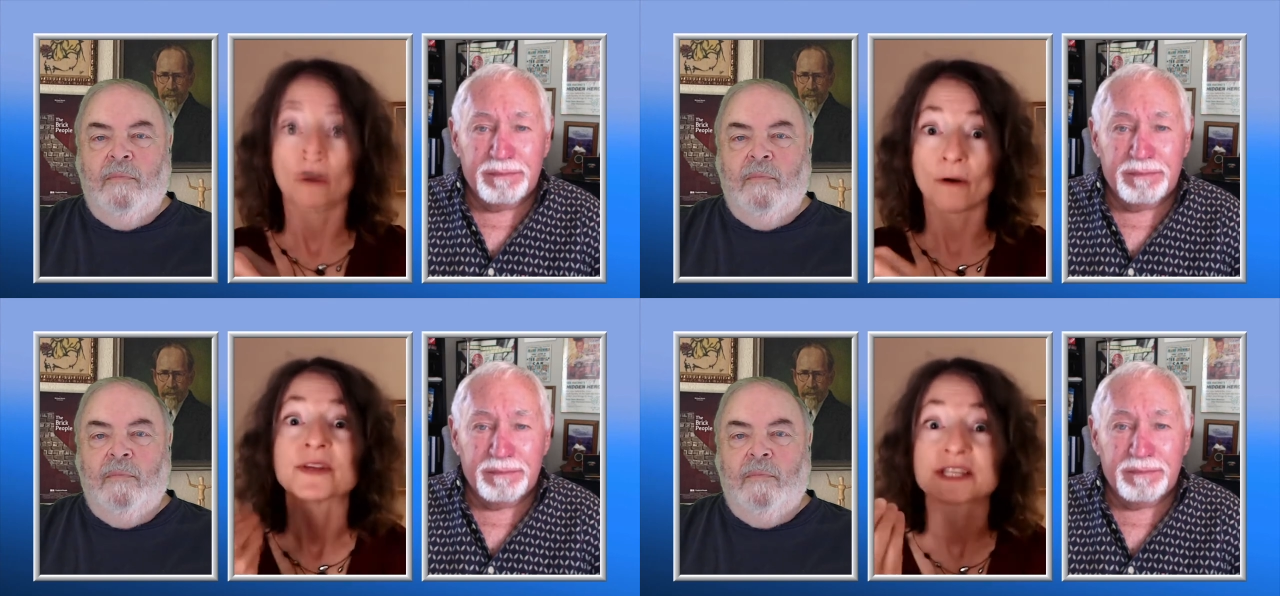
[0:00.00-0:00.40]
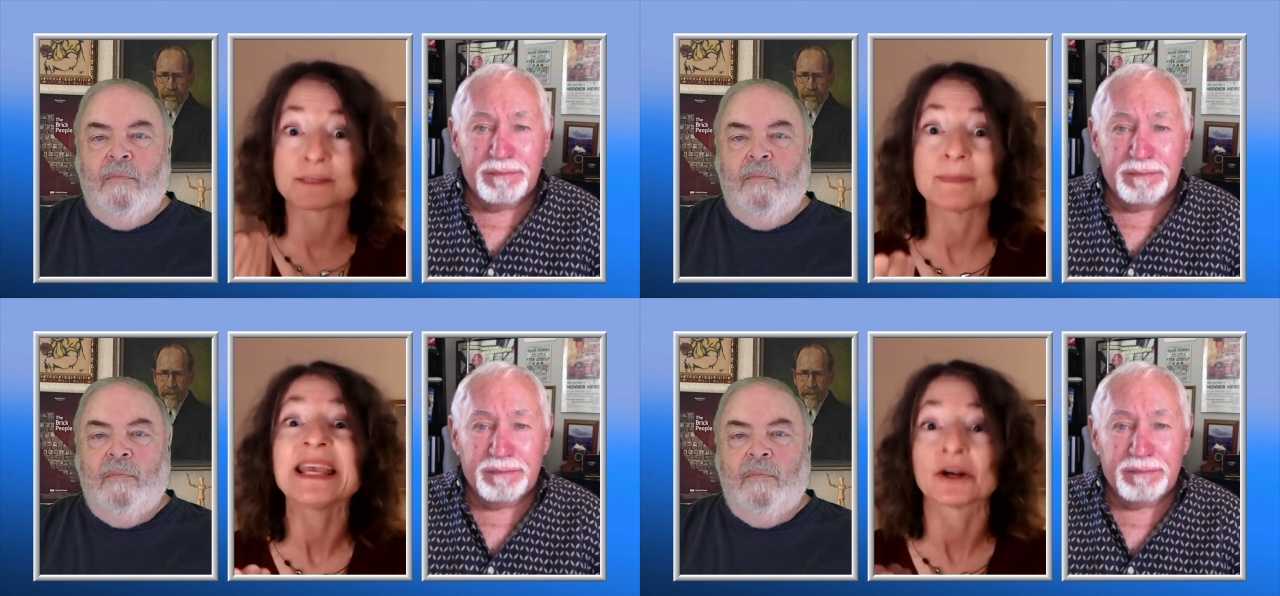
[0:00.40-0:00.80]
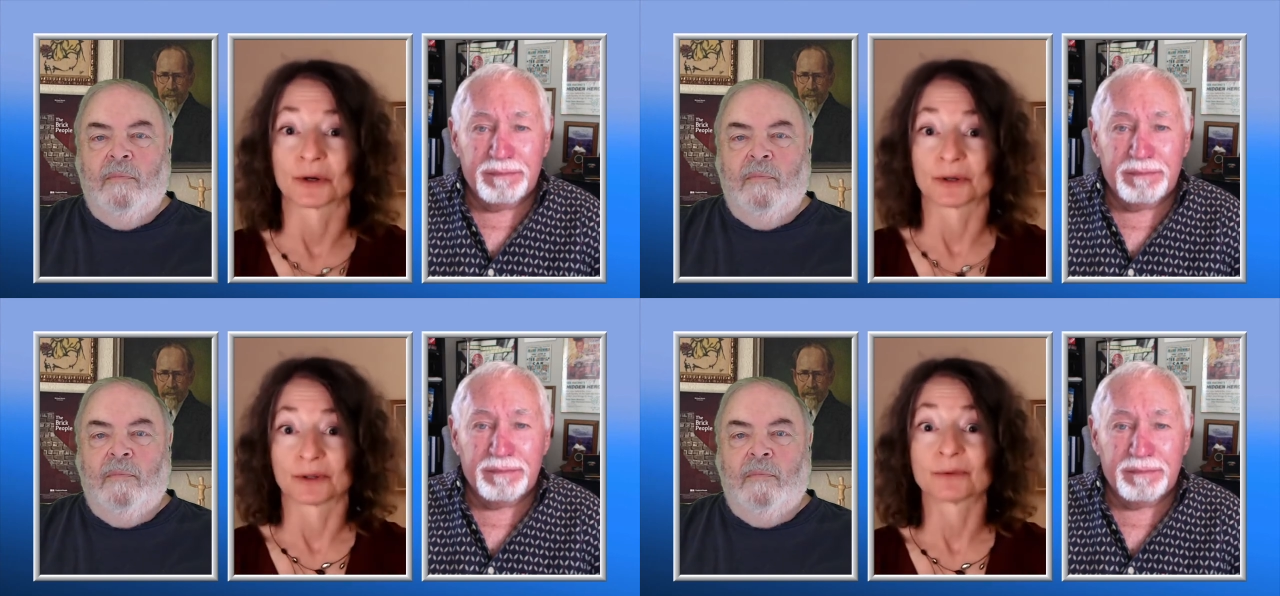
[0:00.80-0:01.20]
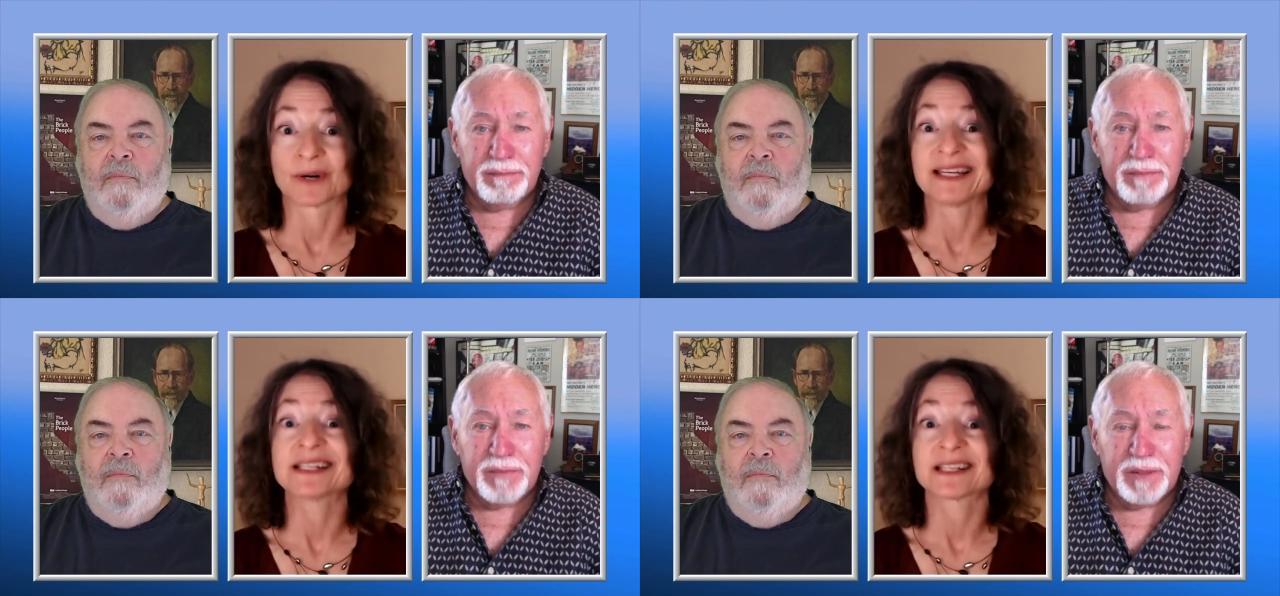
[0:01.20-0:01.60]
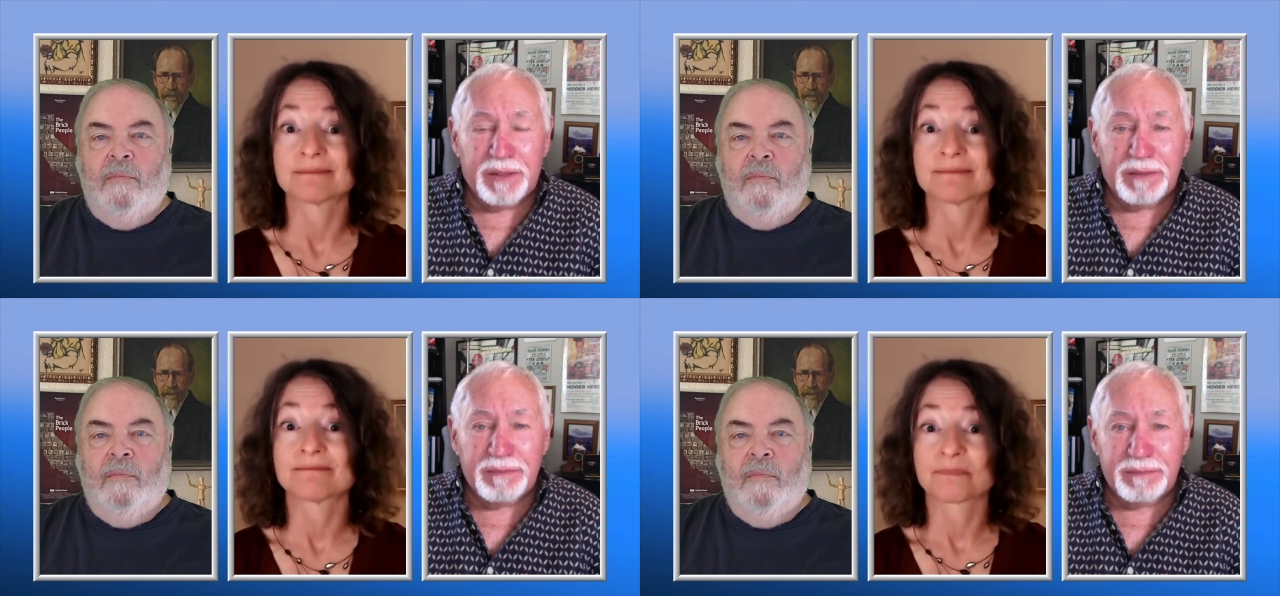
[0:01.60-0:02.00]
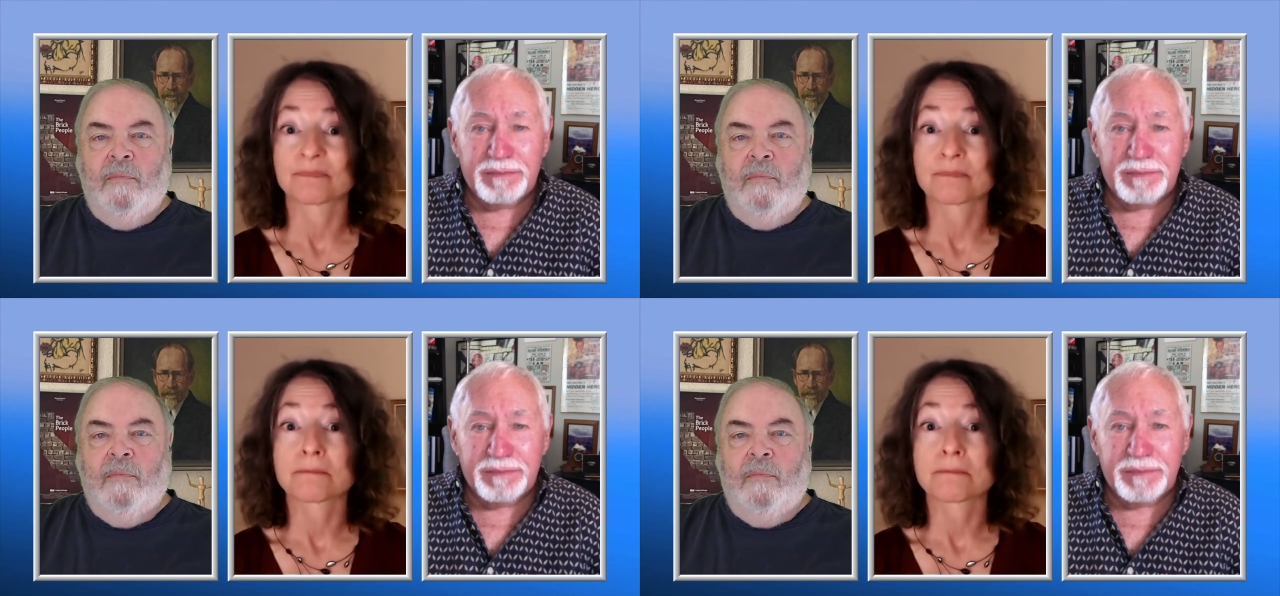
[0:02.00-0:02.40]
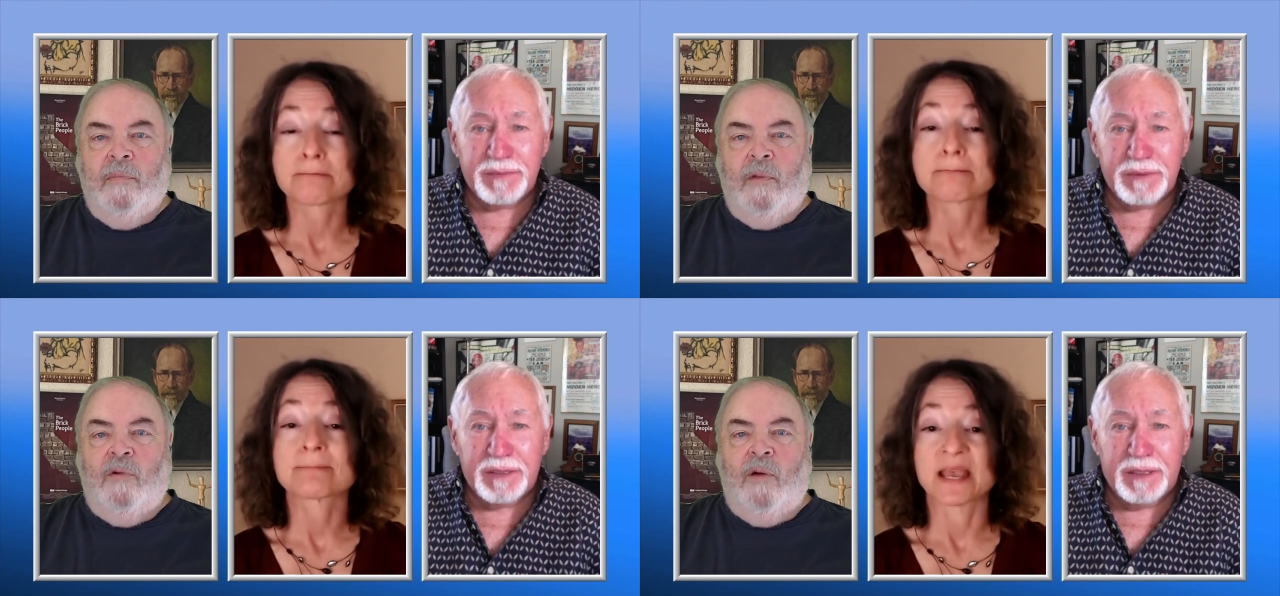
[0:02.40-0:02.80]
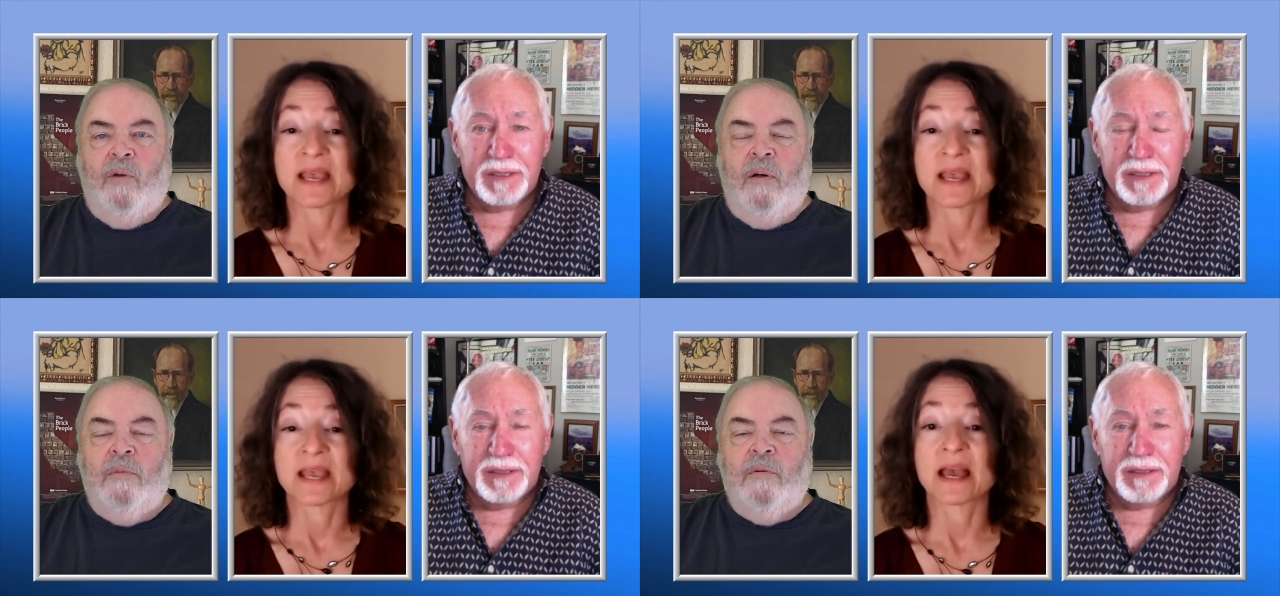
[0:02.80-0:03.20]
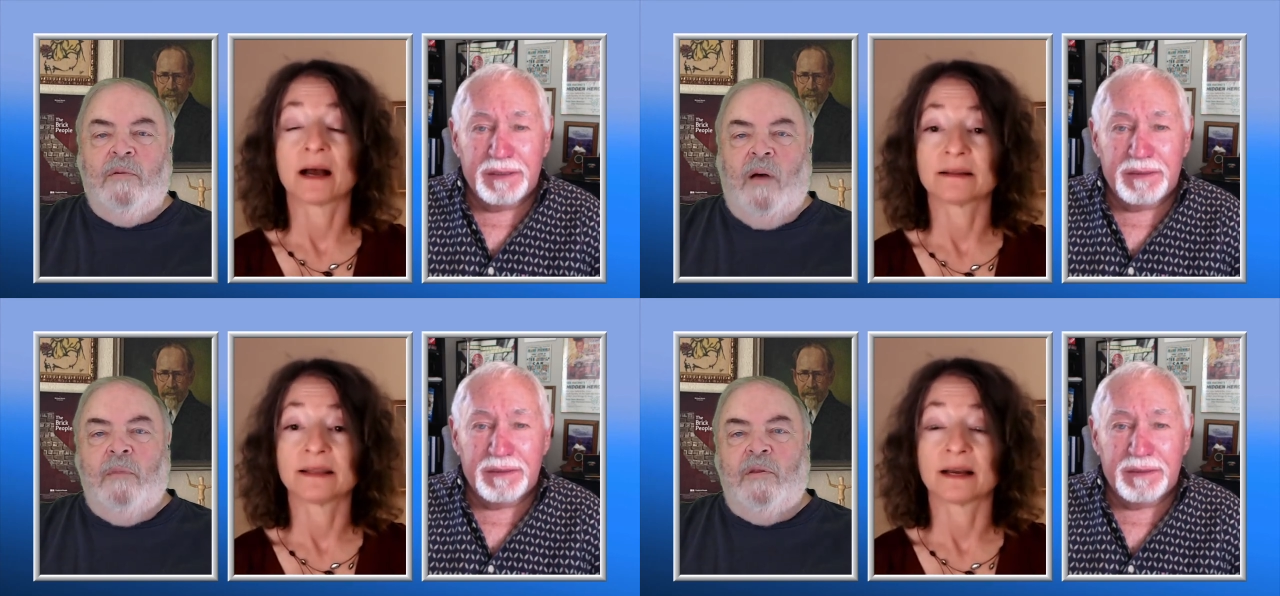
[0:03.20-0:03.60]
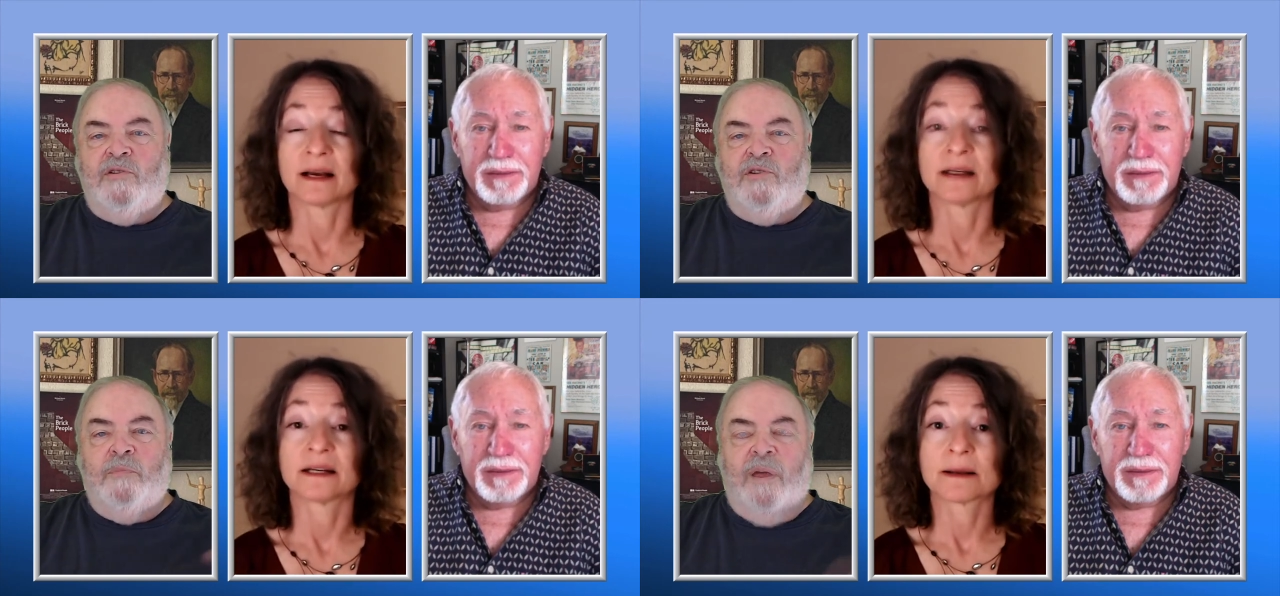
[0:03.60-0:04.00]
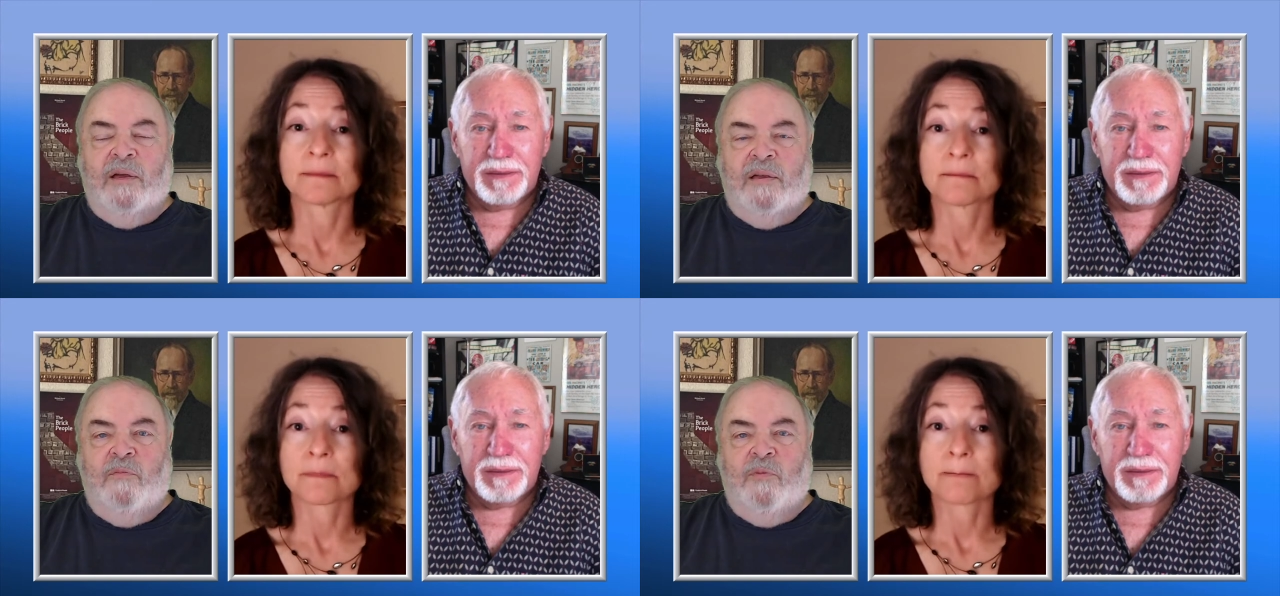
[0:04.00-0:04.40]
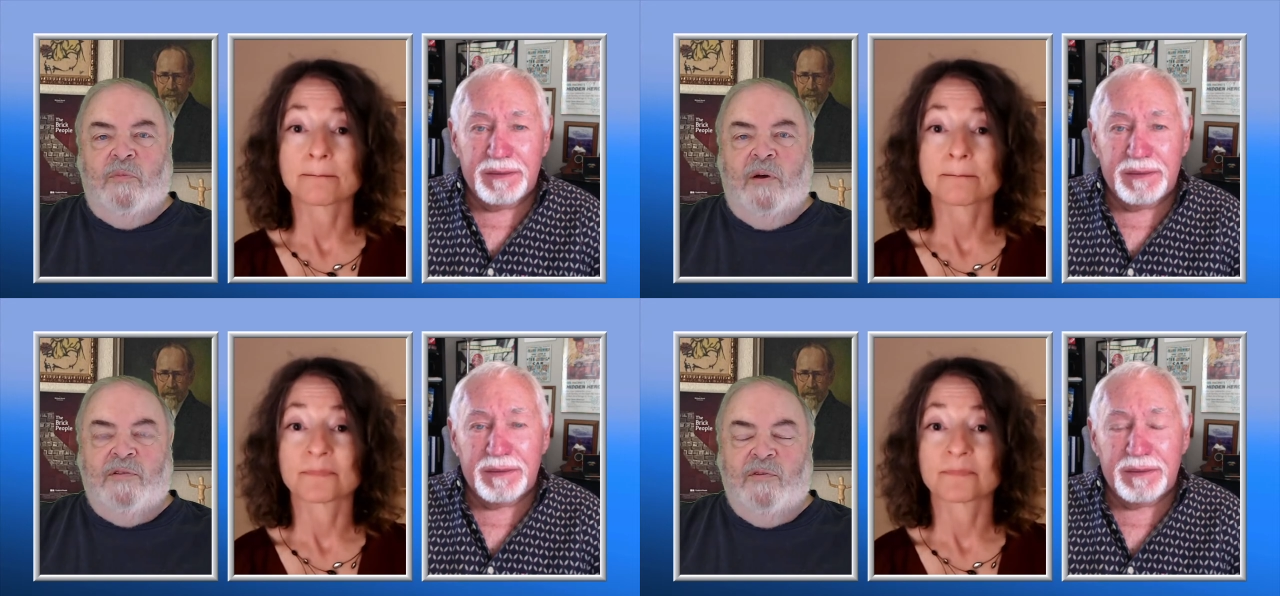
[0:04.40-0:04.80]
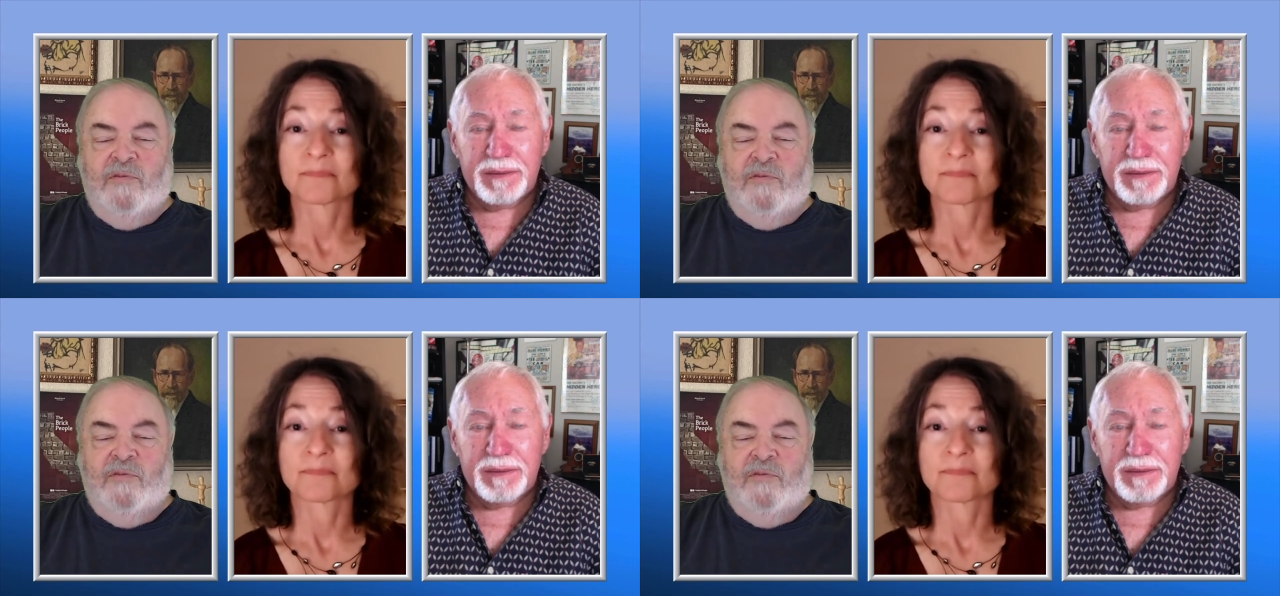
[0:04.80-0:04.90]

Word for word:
Speaker 1: well on the speaker, right? Yeah.
Speaker 2: Okay, well, yeah, I'm gonna I'm gonna yeah. jump back in with my two